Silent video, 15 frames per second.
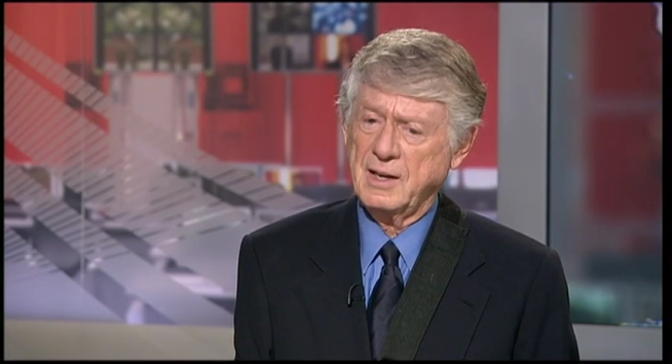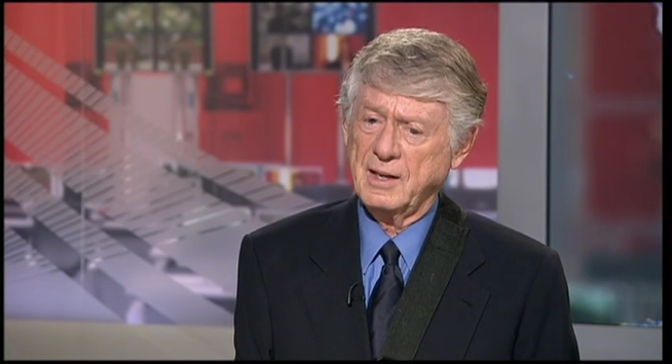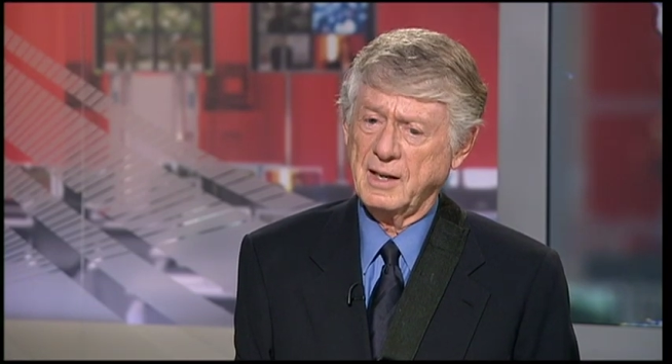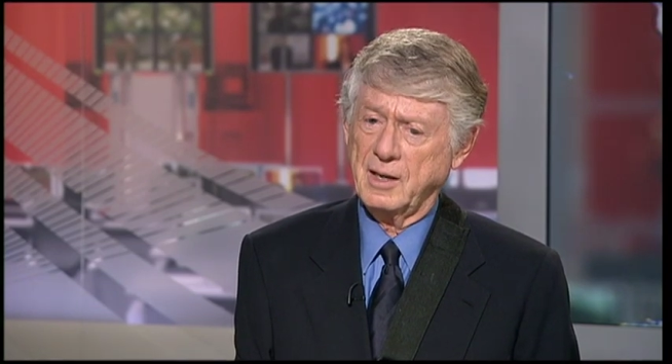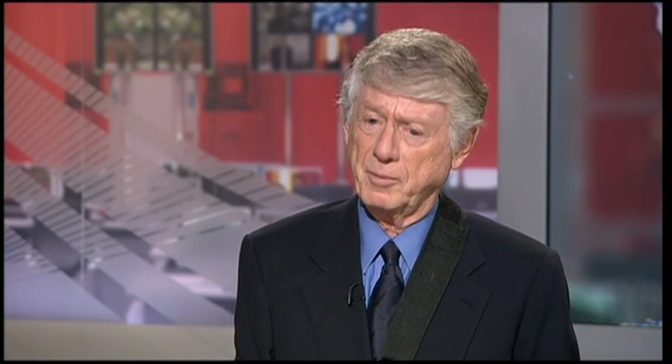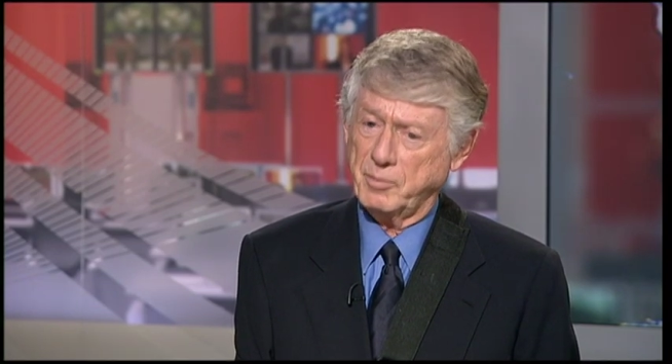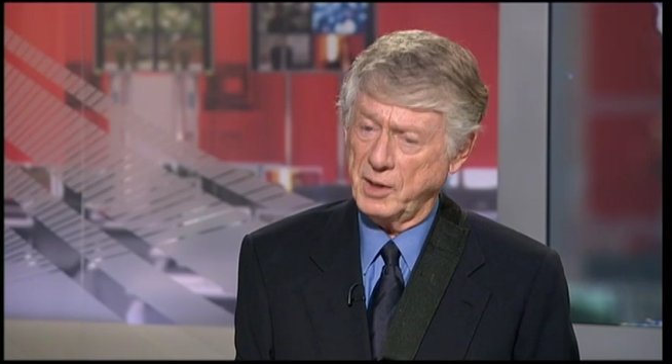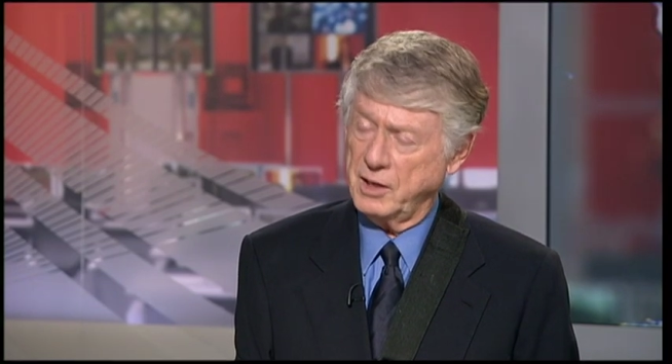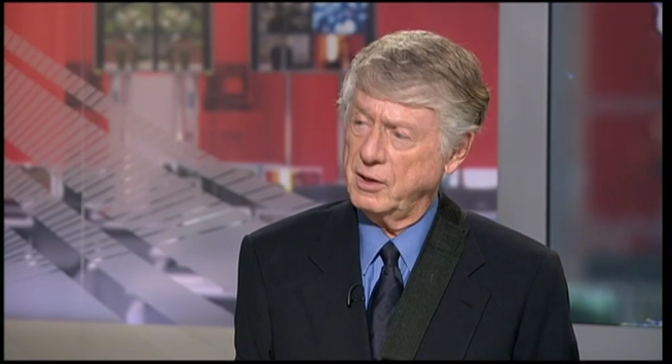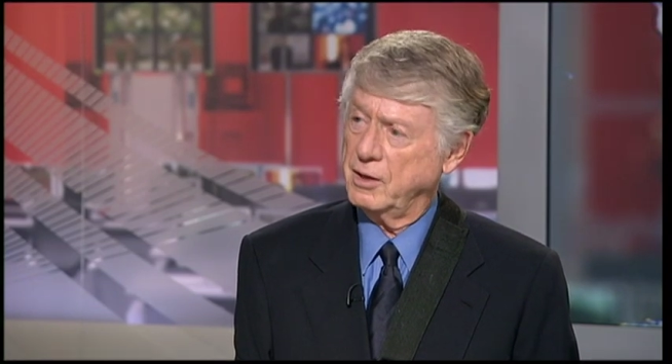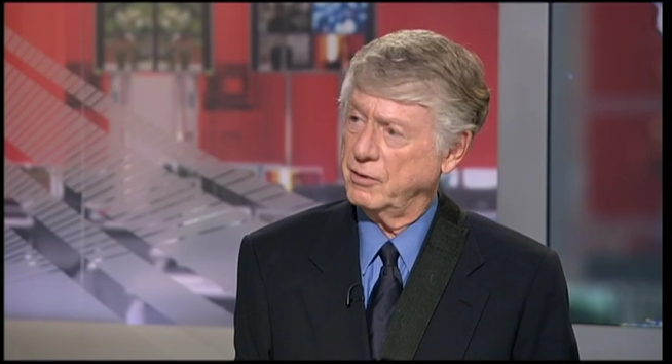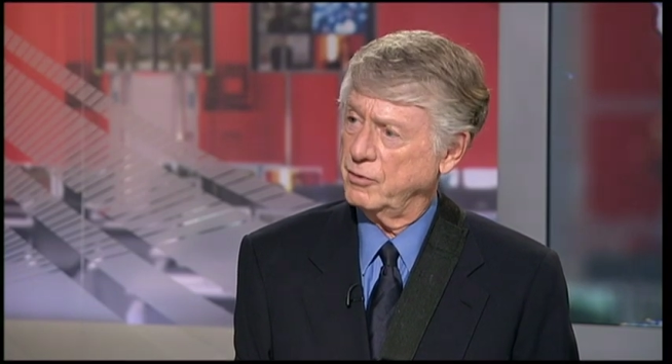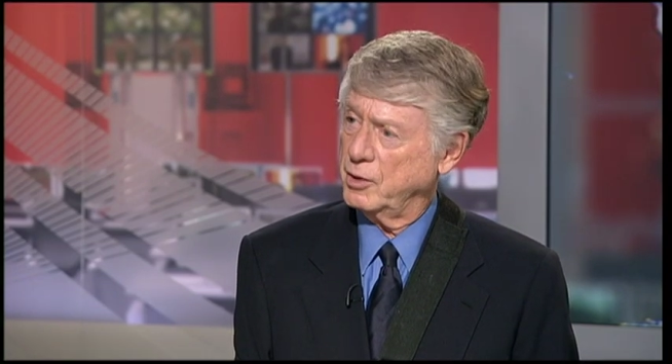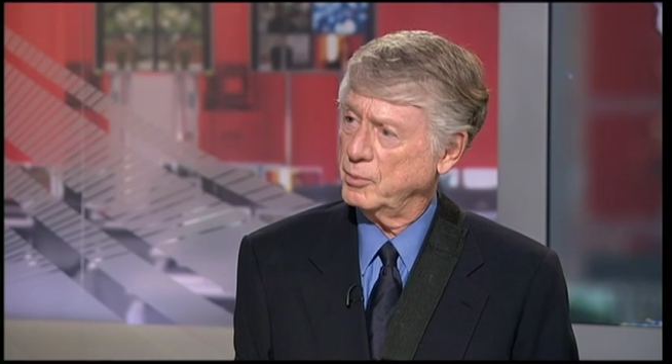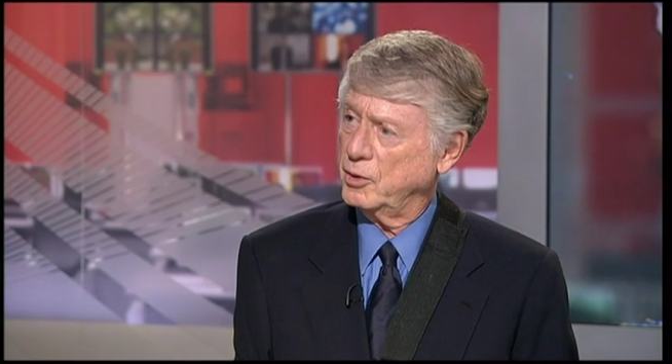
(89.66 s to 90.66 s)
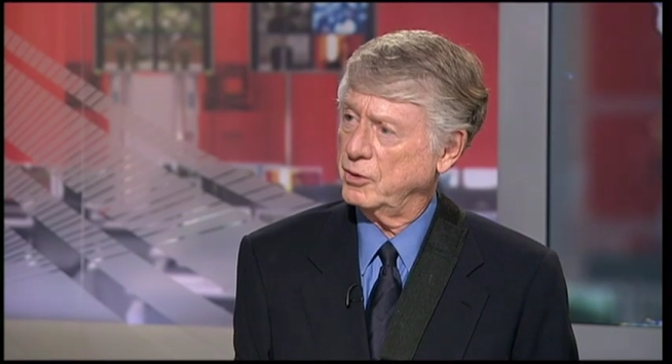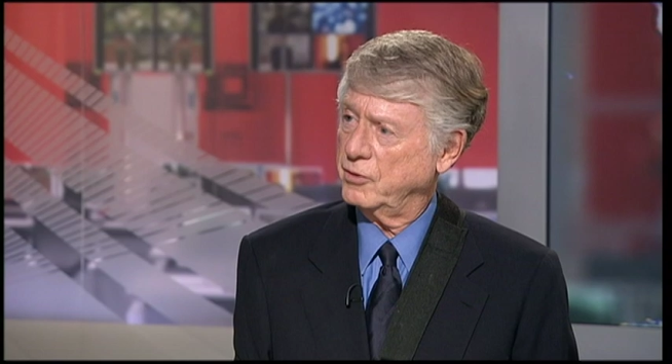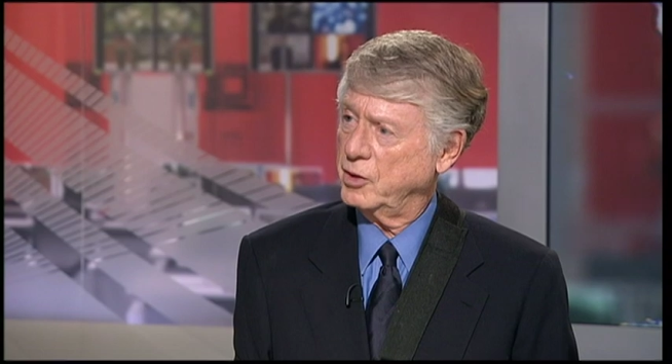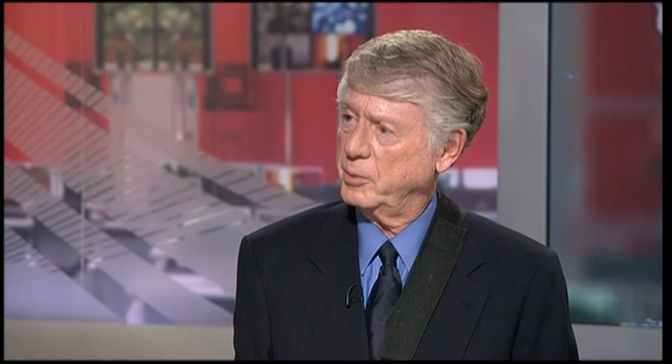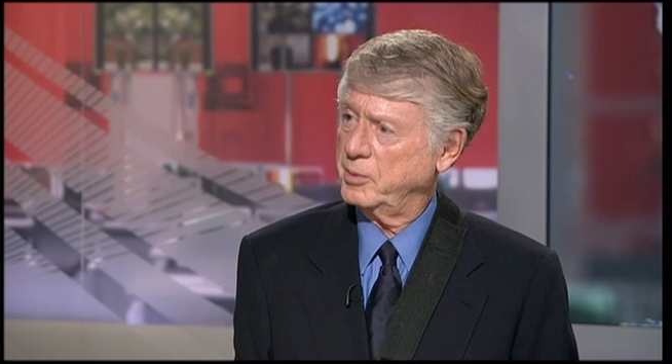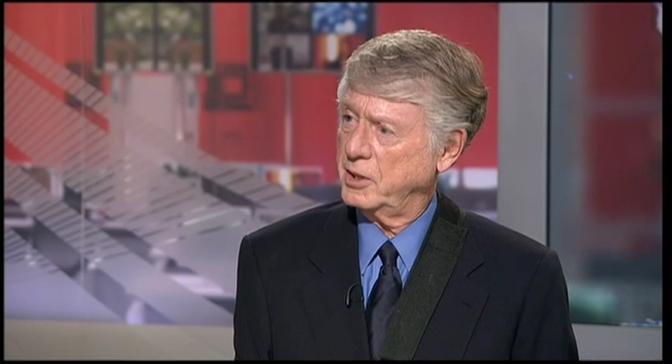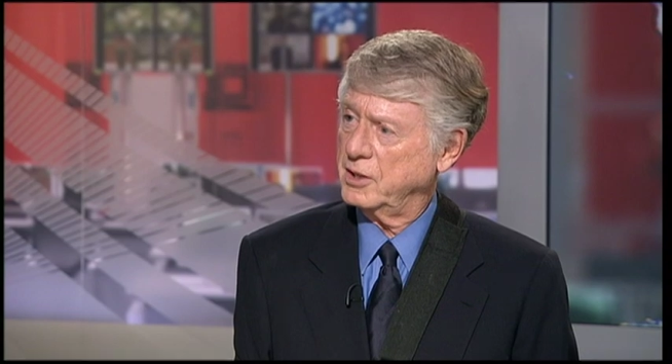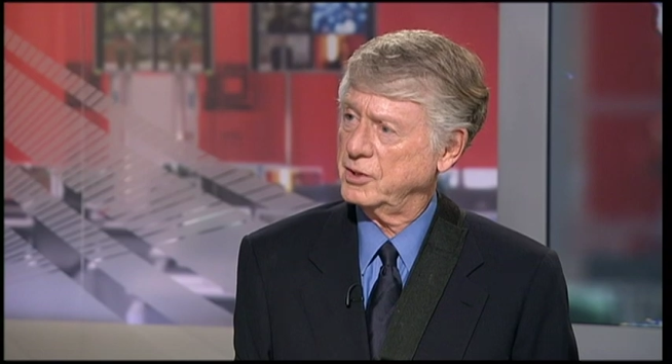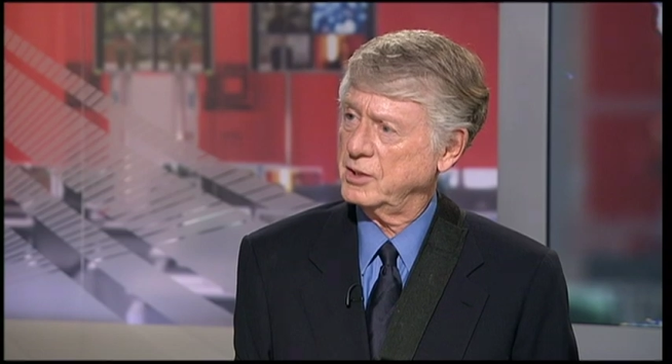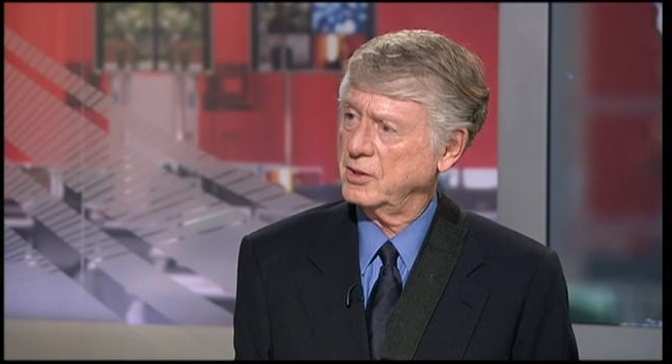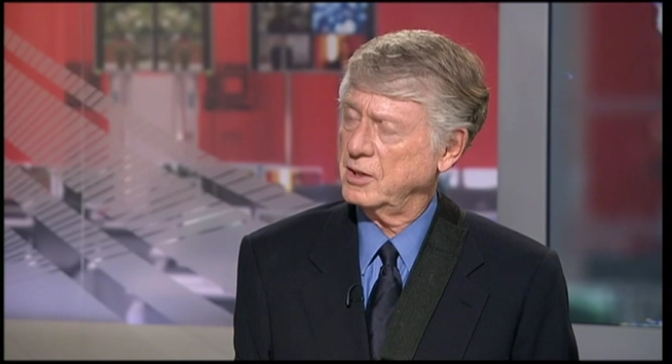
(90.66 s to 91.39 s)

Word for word: And many of them over the past